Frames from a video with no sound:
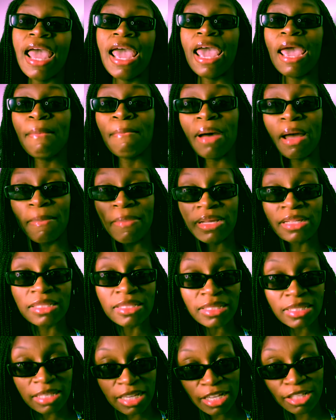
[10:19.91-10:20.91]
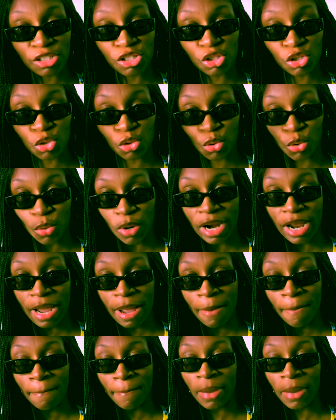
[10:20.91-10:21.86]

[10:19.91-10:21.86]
and my business Instagram.